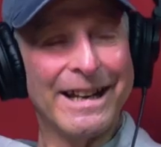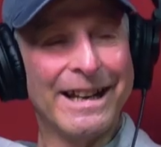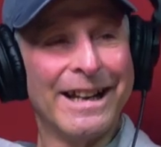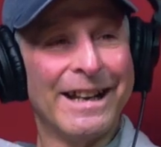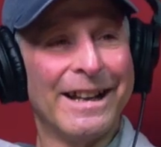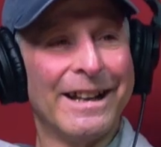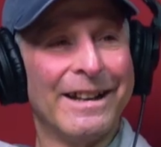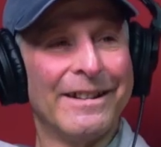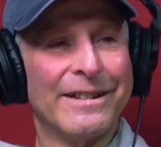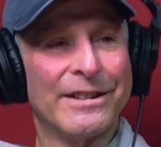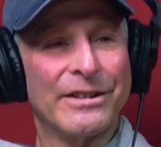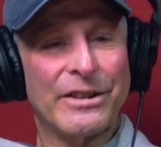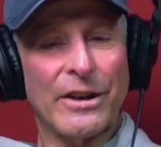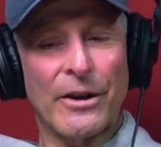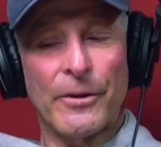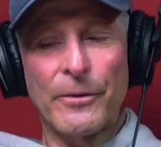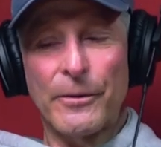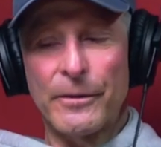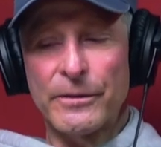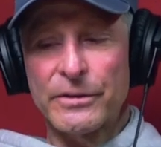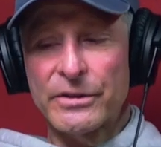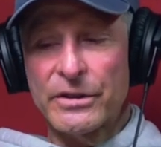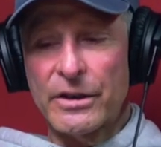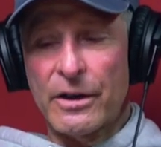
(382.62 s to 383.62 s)
I got you.
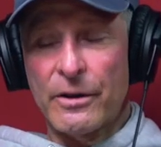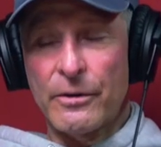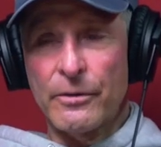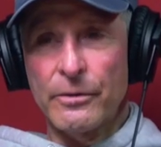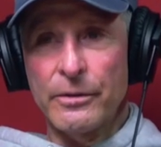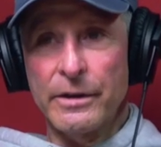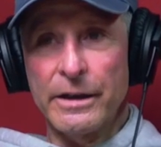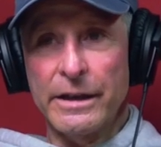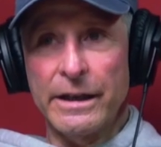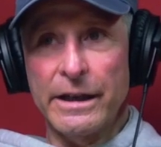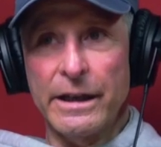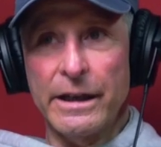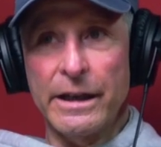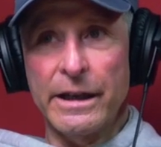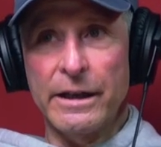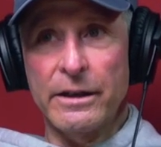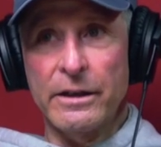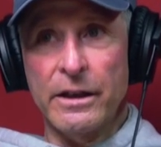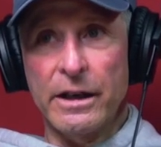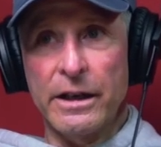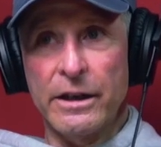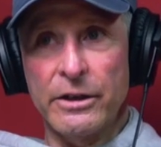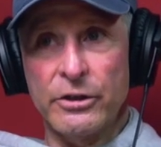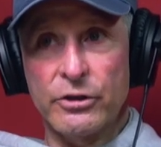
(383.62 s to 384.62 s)
So, so
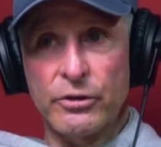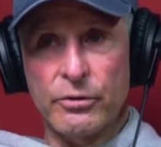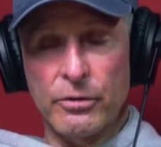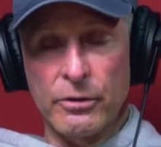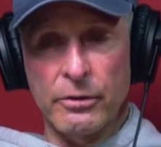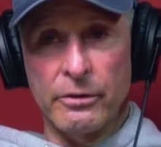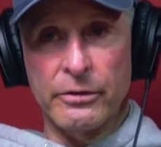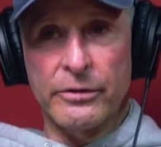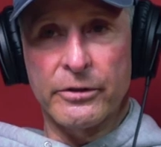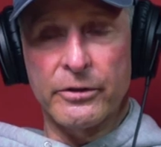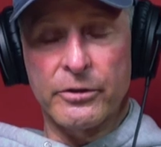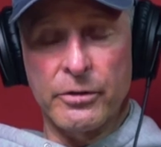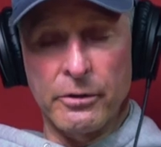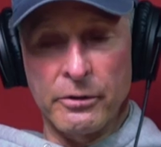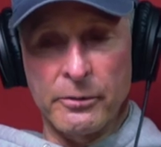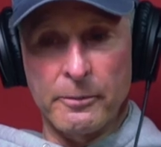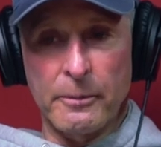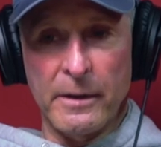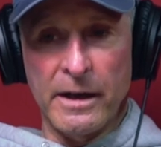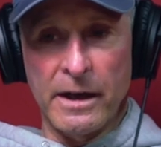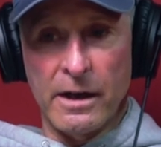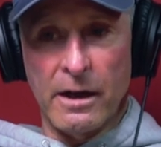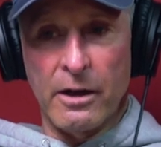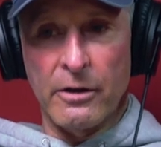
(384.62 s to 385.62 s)
in in truth, truth
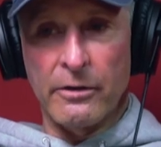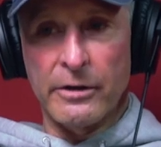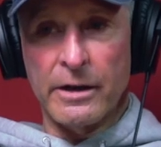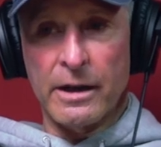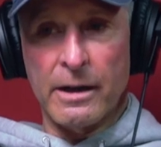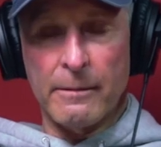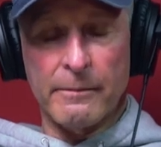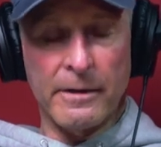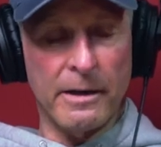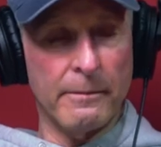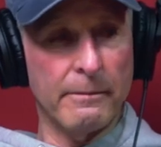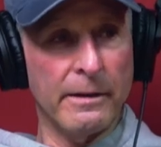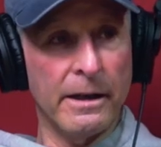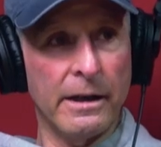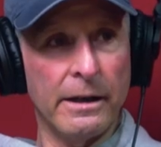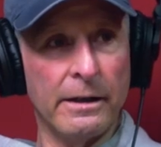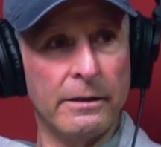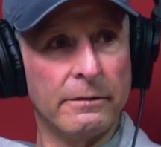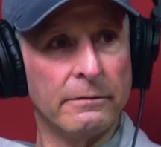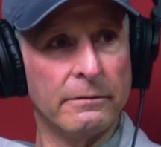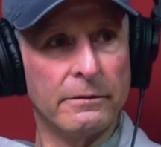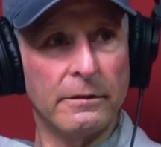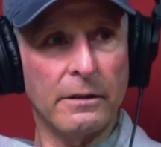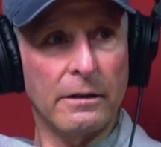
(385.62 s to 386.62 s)
be known, and I'm going to
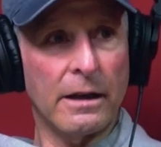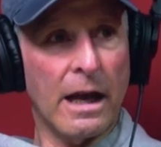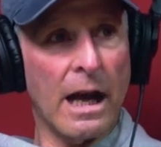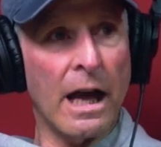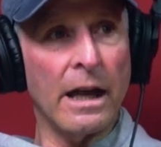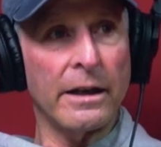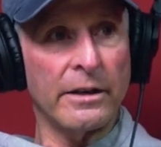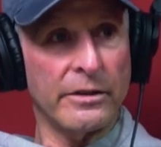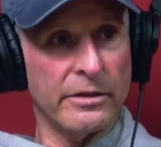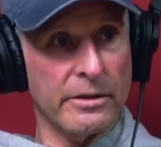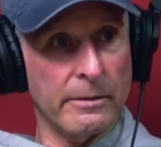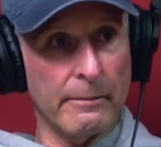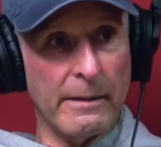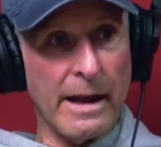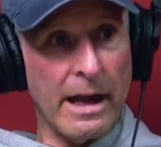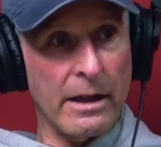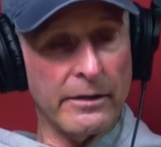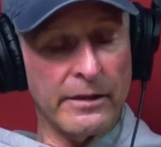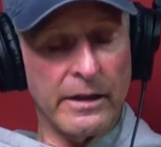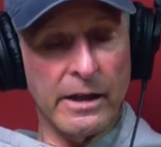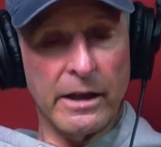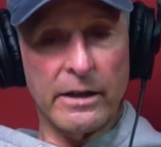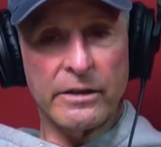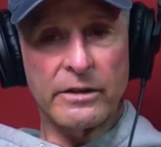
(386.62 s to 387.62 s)
be honest
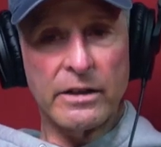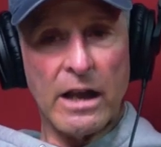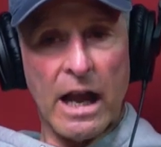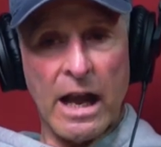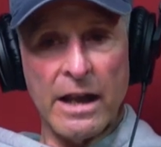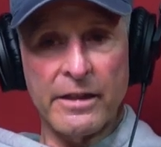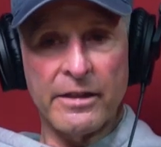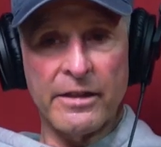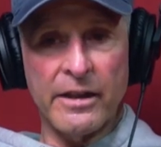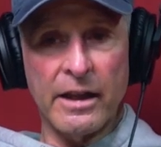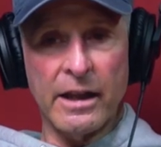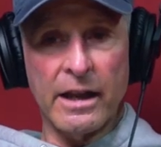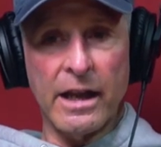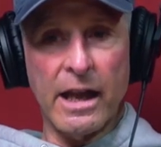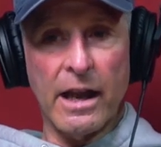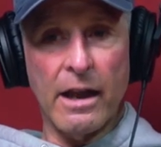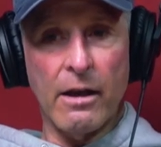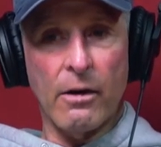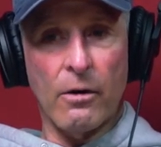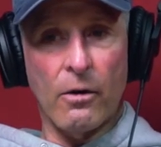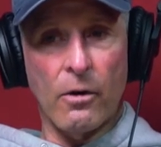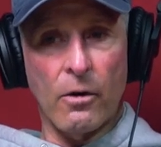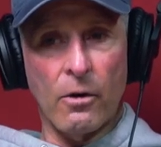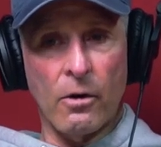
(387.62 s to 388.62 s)
about this. I think
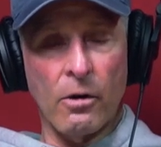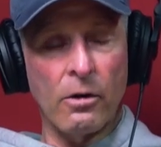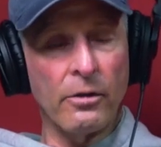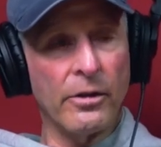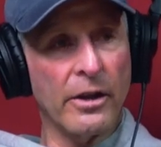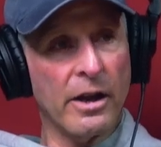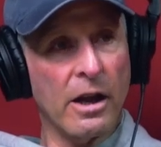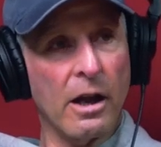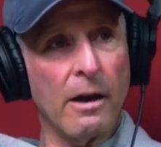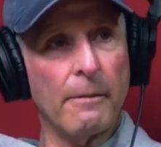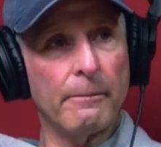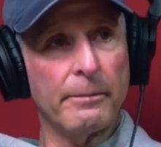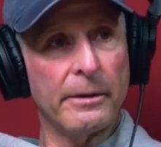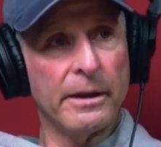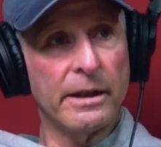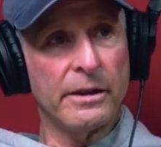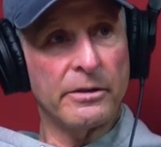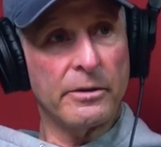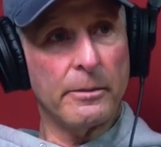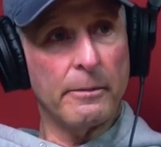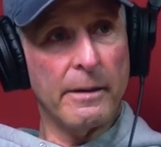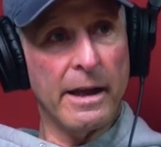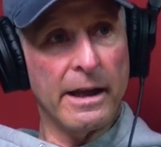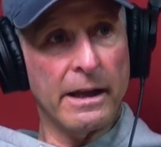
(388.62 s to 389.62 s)
all the
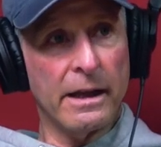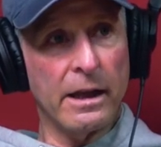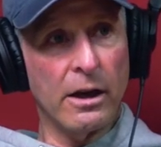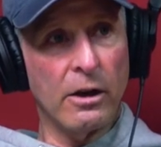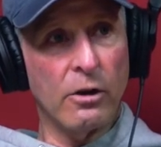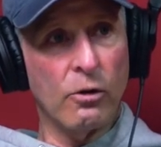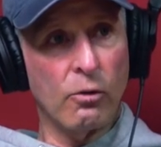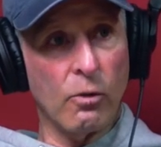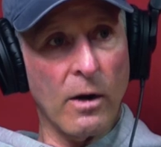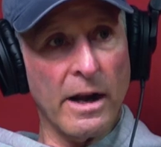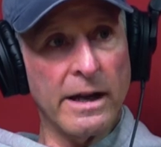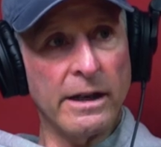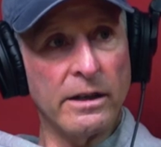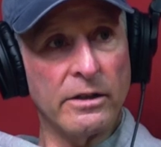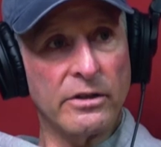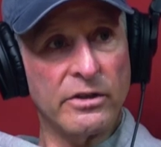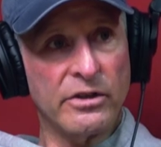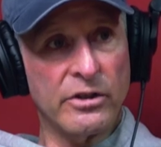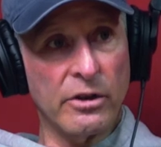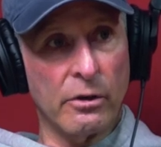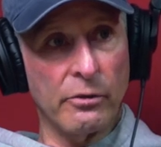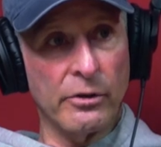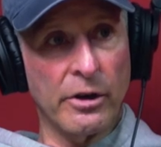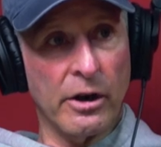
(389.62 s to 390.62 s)
companies are making great
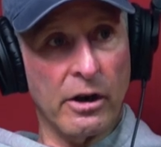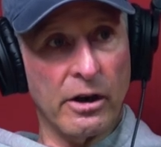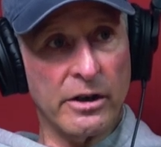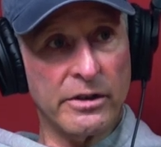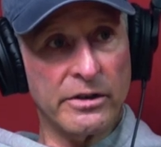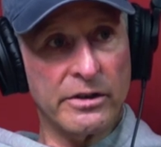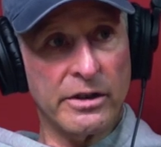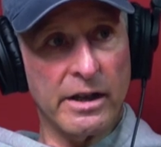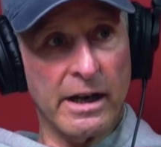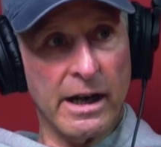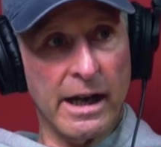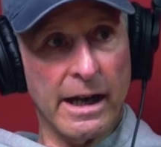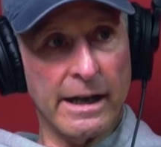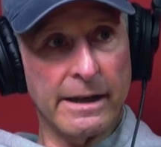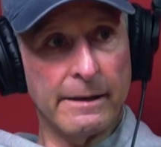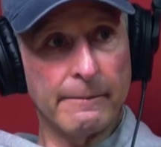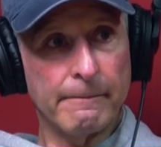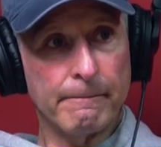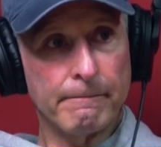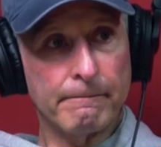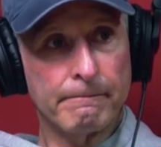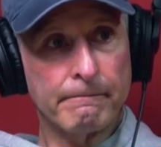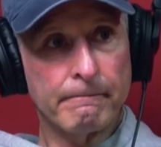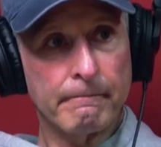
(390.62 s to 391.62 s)
sonars today.
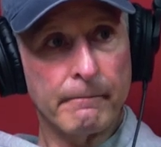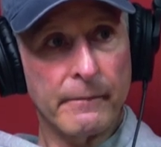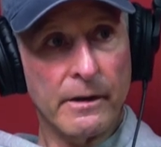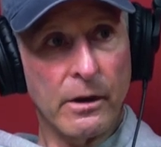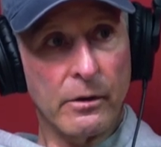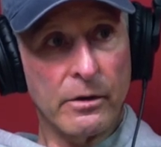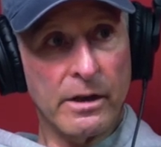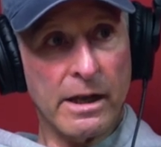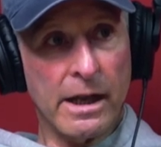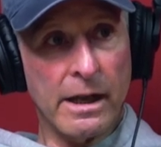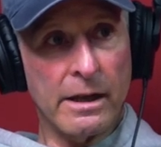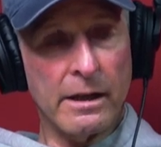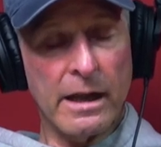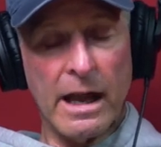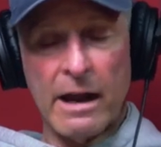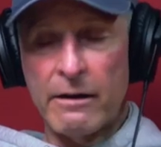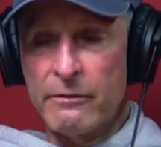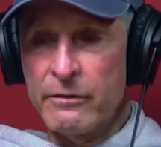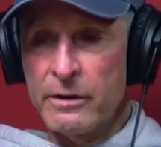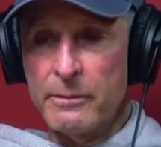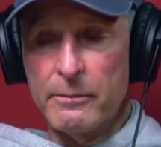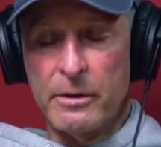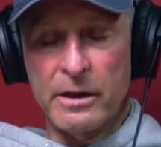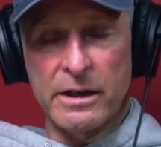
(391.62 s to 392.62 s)
Mm-hmm. Okay,
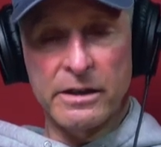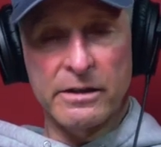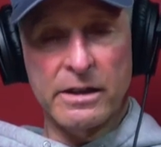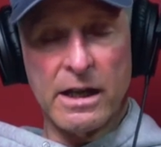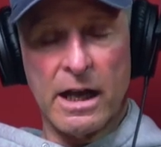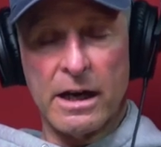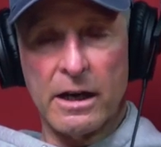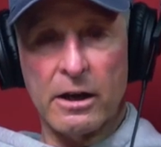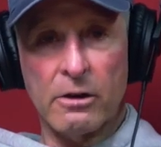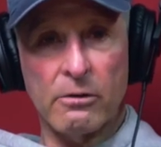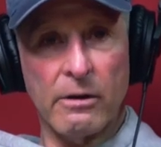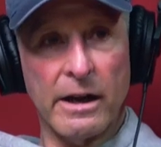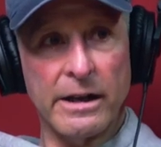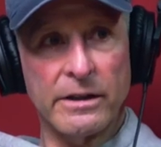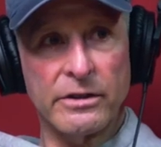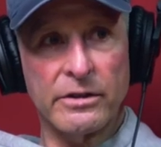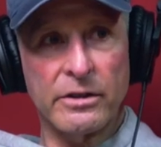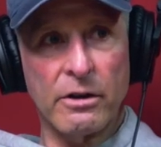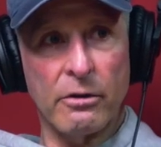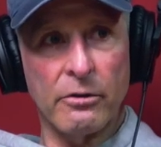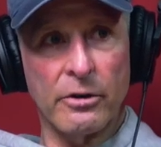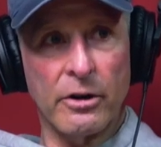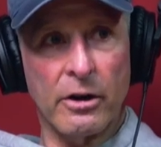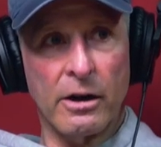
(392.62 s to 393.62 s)
everybody's got a great
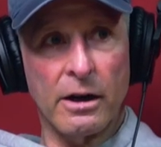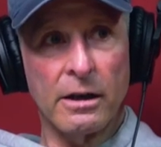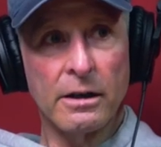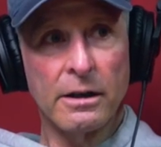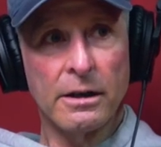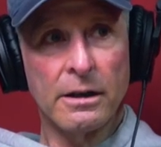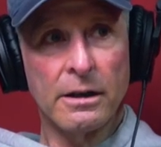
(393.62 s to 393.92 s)
sonar.